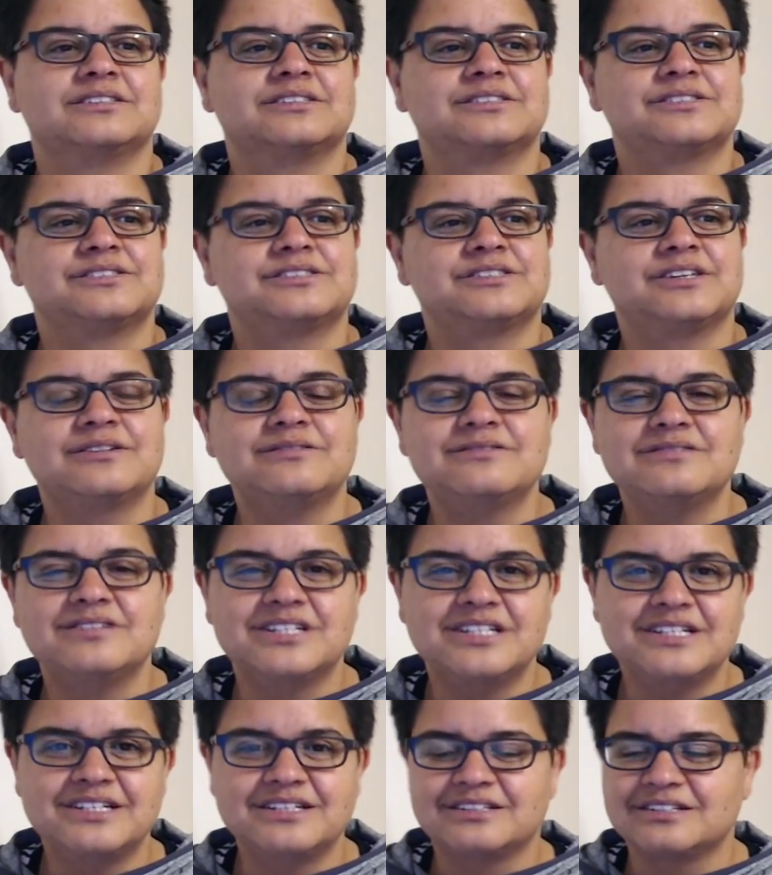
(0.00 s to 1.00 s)
So
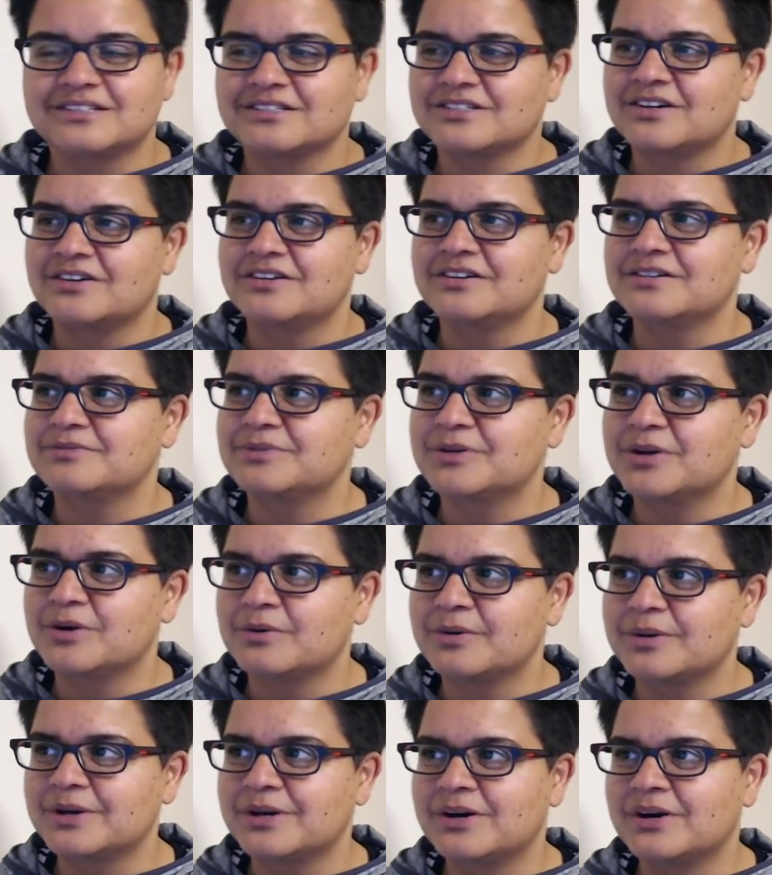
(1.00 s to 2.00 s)
yeah, that's kind of where
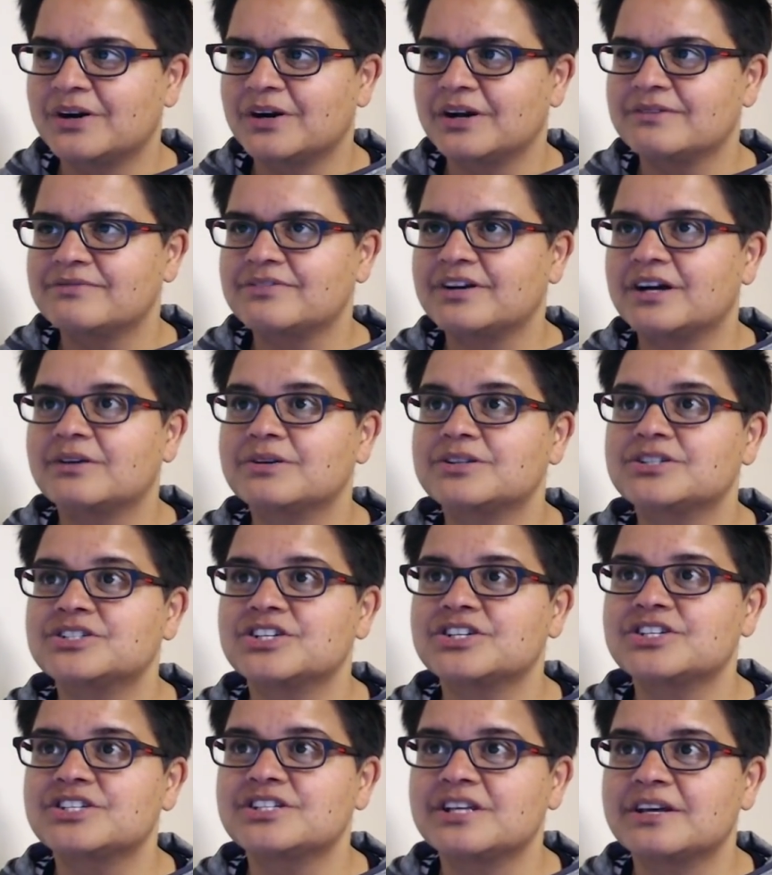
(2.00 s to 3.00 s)
we are. In fact, I was
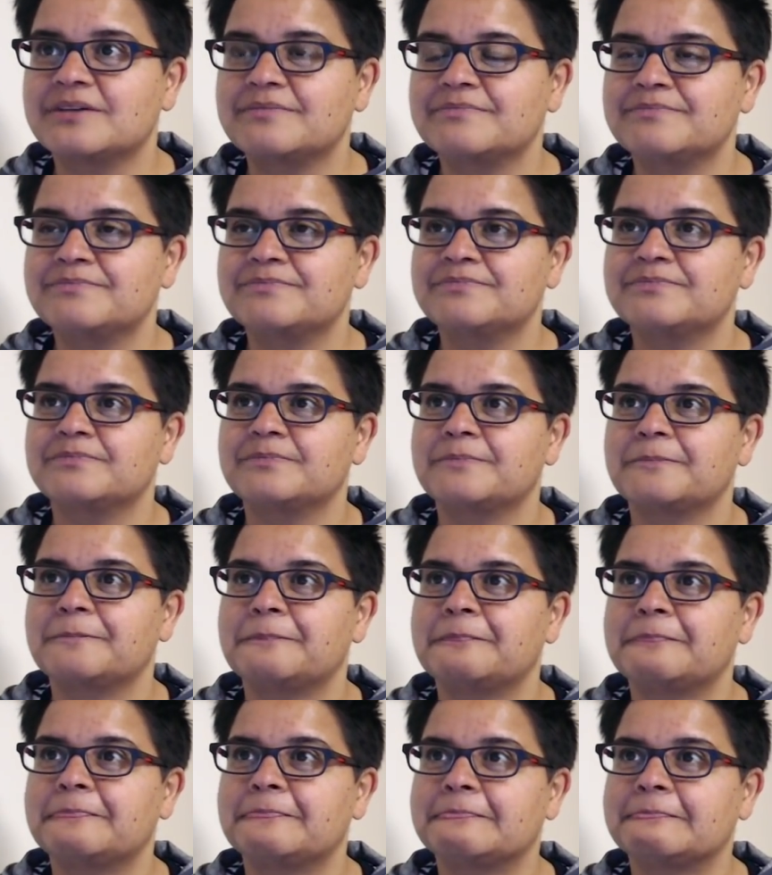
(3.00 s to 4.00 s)
just...
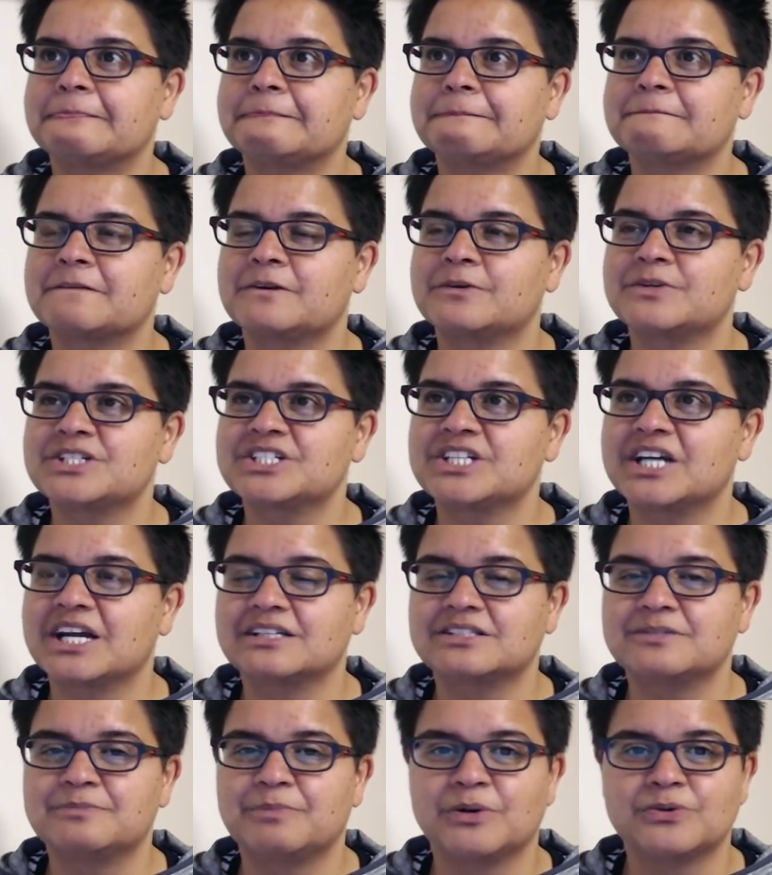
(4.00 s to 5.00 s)
I was chatting
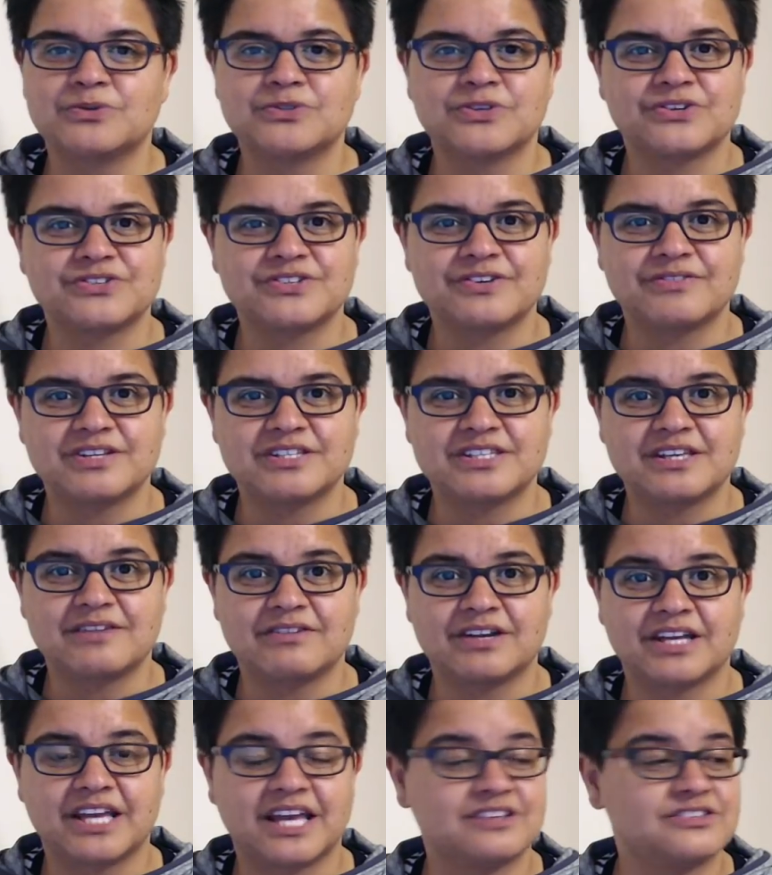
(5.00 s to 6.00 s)
to Pulsar 77
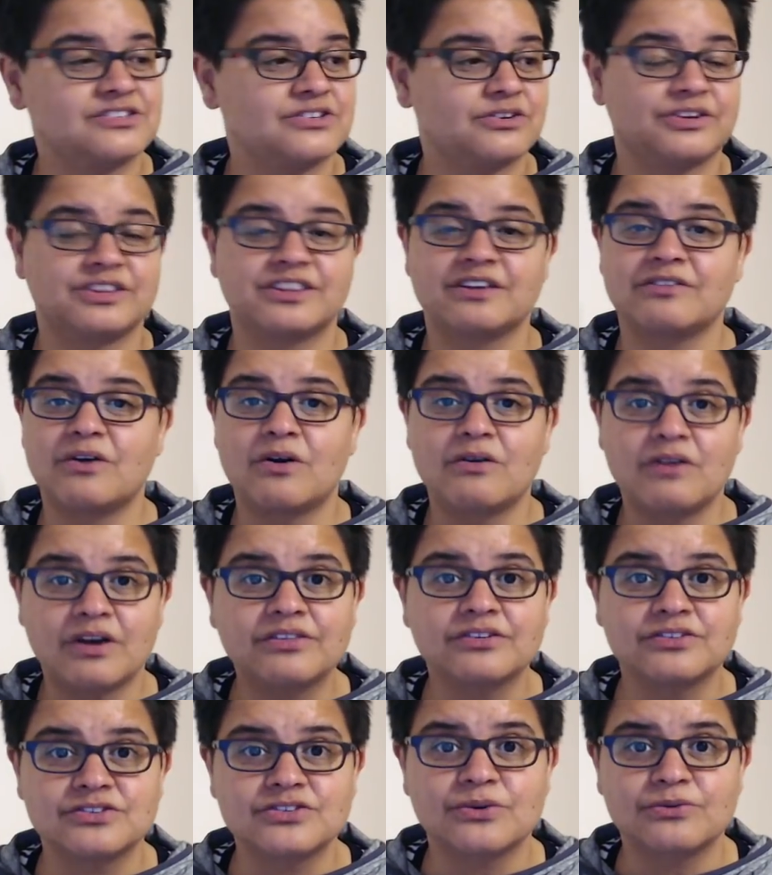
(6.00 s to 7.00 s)
again. Sorry, there are
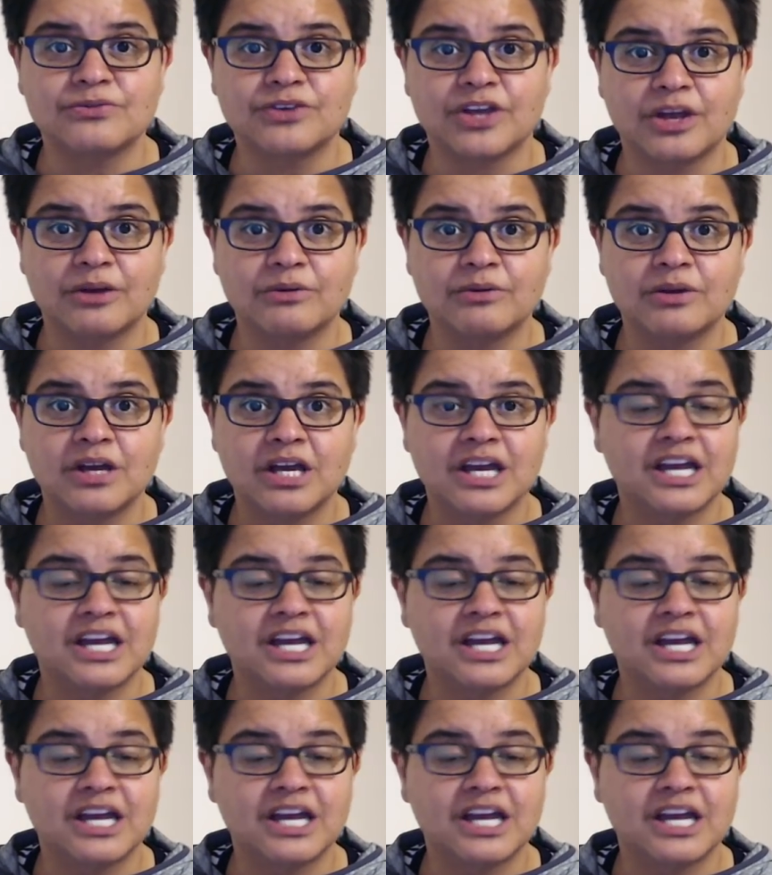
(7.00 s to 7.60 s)
others of you.